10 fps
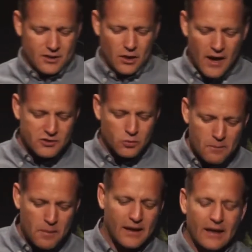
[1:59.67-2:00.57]
So as
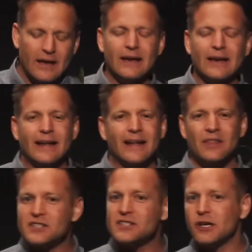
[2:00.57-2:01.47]
we begin
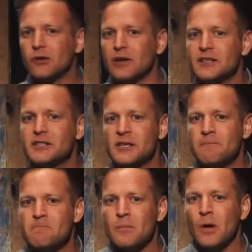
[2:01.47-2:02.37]
this series,
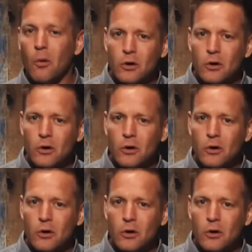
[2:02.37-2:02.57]
I